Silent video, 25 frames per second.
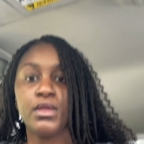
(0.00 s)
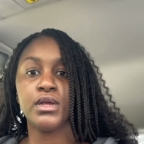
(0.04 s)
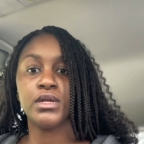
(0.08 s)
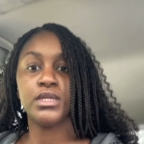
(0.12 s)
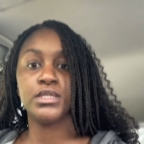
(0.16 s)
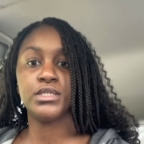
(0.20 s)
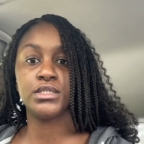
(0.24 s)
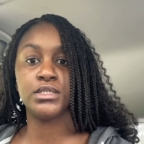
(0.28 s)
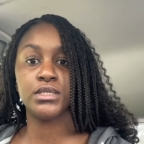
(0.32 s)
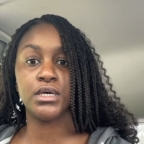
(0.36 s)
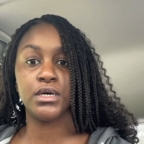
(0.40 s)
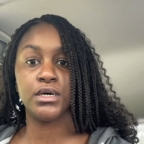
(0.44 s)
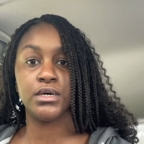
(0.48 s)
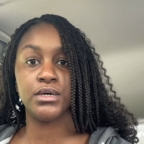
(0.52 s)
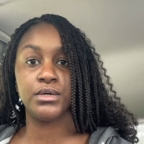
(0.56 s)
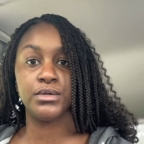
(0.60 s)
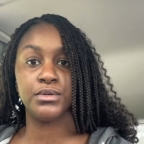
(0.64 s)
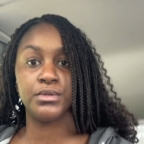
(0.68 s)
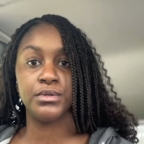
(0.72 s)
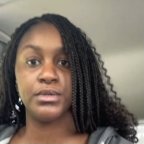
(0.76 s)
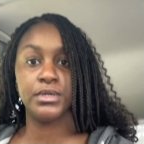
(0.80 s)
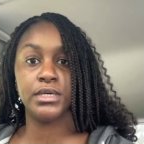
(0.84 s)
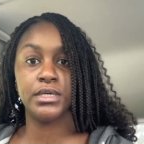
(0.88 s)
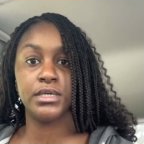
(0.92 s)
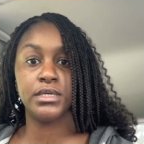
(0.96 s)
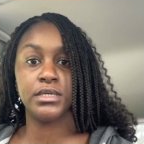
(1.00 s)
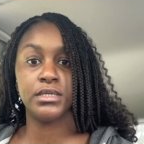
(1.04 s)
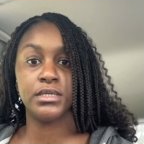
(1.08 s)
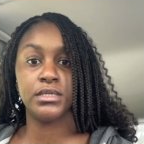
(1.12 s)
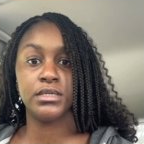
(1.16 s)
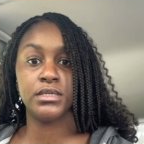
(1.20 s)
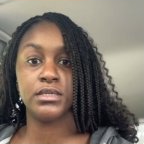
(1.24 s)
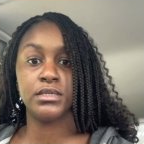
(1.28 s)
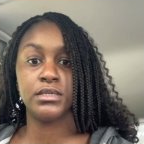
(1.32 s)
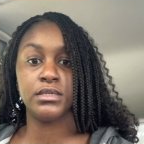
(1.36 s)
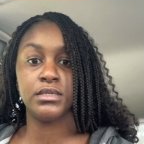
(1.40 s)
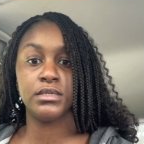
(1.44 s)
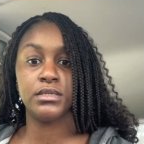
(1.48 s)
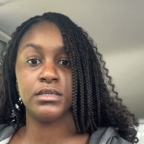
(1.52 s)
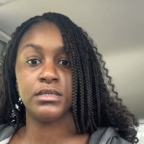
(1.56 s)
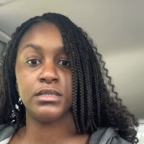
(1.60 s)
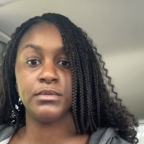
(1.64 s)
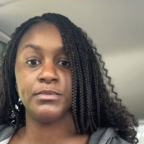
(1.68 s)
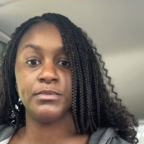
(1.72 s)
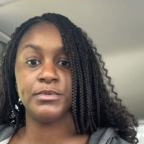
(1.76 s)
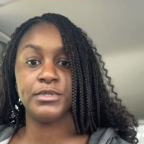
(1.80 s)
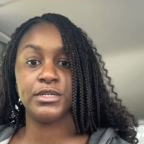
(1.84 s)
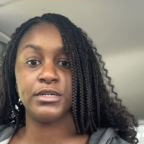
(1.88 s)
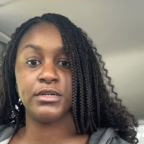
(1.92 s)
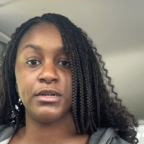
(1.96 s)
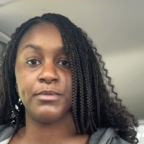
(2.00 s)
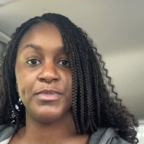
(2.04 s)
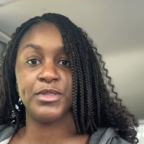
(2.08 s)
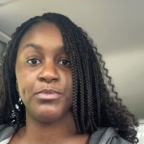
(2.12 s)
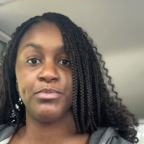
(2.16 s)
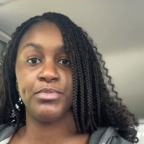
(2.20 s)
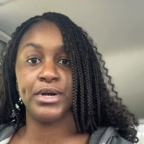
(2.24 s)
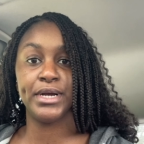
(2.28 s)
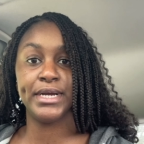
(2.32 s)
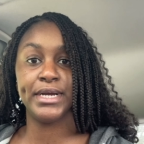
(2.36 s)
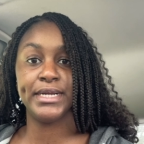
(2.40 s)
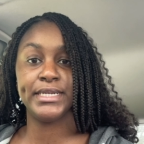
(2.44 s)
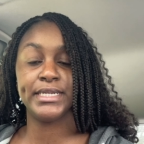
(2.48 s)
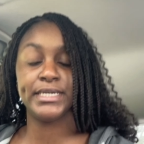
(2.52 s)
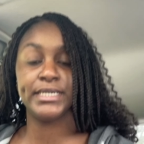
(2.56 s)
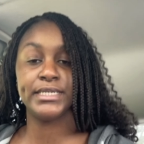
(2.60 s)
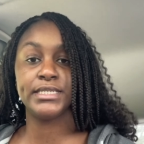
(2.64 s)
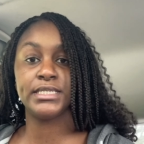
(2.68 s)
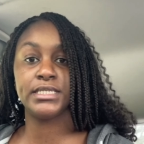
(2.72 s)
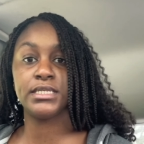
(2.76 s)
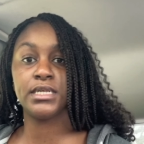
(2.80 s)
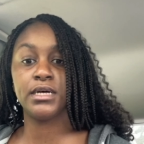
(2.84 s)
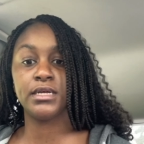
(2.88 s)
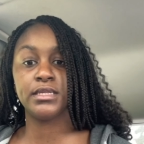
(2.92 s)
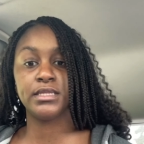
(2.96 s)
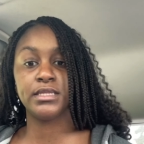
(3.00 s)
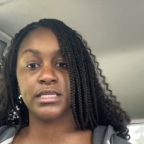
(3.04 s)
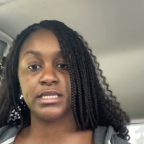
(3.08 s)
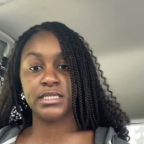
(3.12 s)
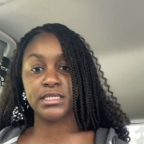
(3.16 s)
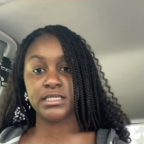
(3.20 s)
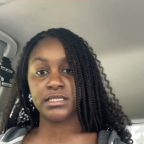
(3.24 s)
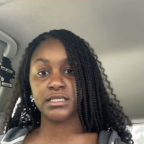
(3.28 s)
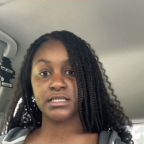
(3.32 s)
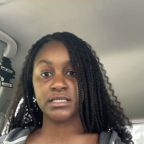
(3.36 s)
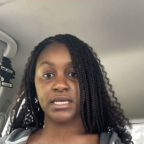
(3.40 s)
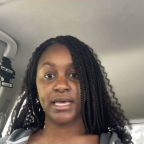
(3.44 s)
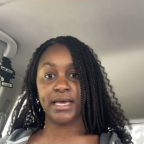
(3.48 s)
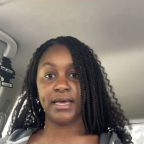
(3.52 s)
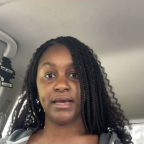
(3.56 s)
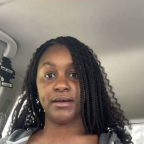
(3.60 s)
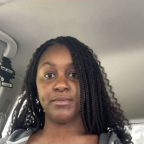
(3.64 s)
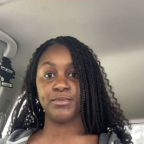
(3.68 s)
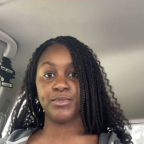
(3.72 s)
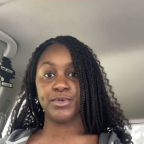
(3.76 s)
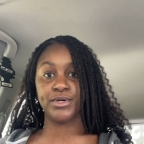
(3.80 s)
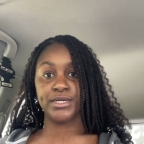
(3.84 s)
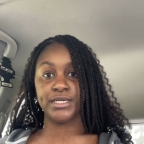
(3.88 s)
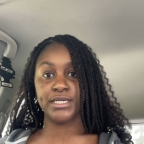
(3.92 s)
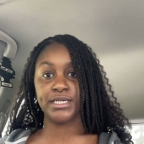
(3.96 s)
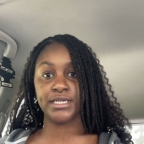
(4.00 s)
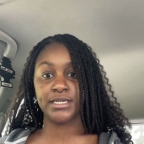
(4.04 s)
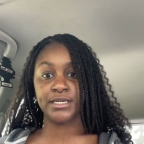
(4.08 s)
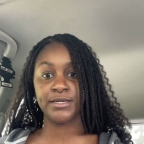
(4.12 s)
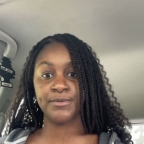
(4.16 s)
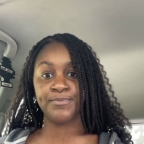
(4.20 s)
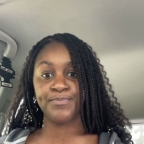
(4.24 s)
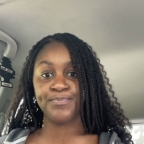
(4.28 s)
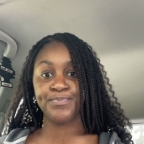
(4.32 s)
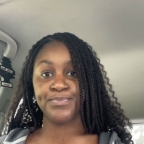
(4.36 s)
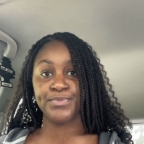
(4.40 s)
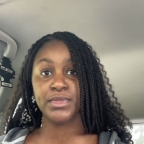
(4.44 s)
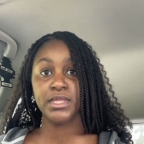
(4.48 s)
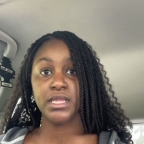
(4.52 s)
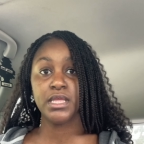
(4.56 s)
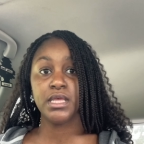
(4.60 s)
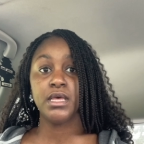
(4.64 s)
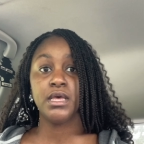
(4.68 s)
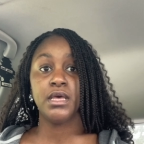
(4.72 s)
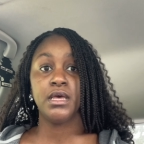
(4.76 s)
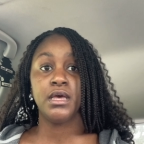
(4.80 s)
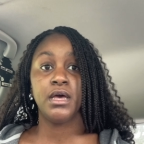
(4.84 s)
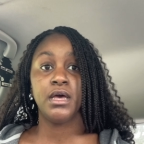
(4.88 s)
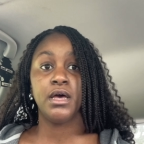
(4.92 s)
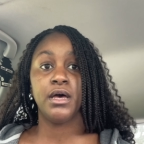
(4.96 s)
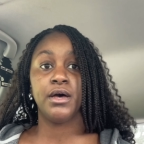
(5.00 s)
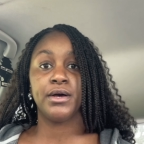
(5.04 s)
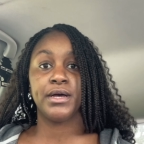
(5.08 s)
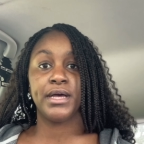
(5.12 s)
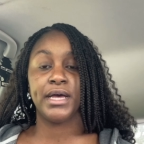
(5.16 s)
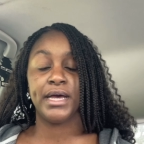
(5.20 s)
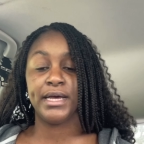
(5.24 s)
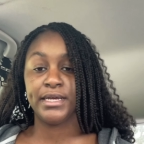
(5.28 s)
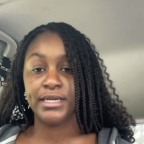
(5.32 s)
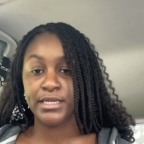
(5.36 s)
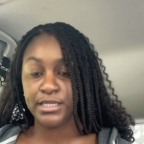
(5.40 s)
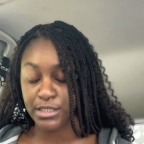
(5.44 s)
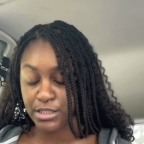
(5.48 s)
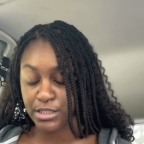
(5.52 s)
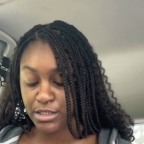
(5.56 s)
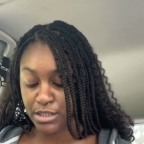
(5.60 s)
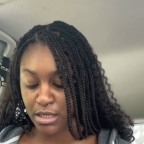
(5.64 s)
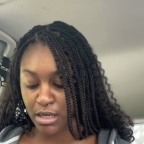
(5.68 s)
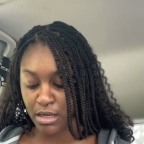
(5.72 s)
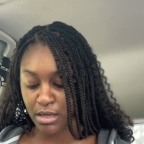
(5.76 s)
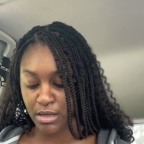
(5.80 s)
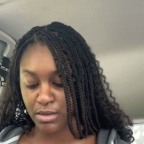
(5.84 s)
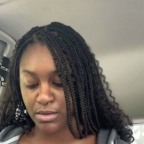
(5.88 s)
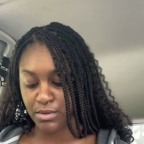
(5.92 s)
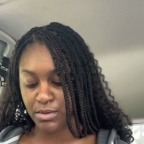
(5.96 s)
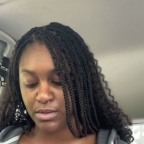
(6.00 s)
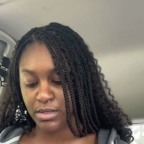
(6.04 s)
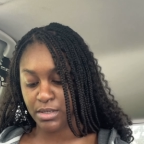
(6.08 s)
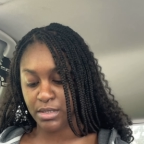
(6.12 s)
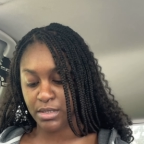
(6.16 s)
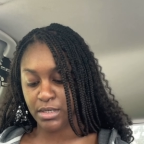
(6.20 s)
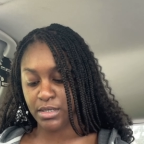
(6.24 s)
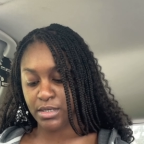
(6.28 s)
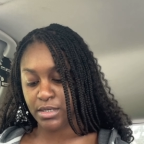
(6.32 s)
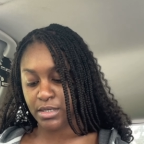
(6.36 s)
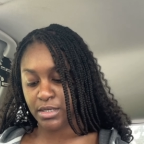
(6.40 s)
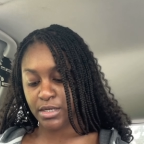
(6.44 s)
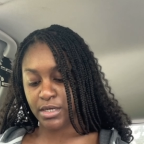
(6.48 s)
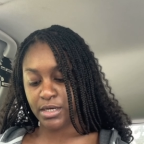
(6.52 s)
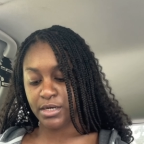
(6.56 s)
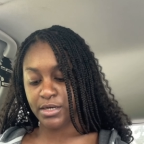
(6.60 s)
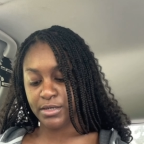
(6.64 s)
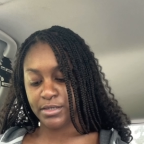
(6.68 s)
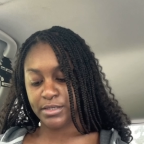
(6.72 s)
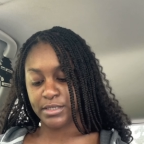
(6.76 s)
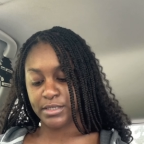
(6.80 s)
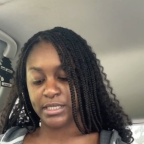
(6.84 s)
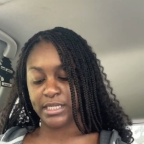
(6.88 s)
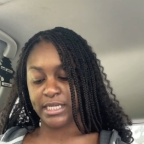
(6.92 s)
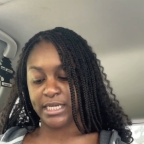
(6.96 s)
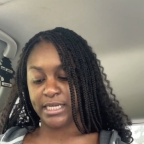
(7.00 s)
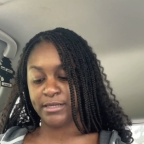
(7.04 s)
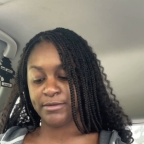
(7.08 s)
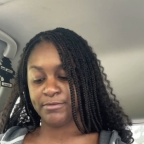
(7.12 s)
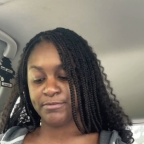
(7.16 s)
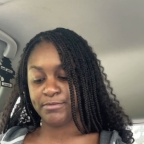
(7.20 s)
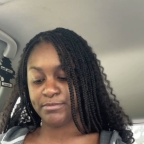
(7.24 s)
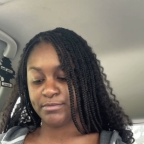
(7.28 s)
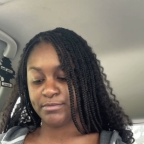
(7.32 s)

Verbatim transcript: So, turn up the brightness on this camera here. Okay, so currently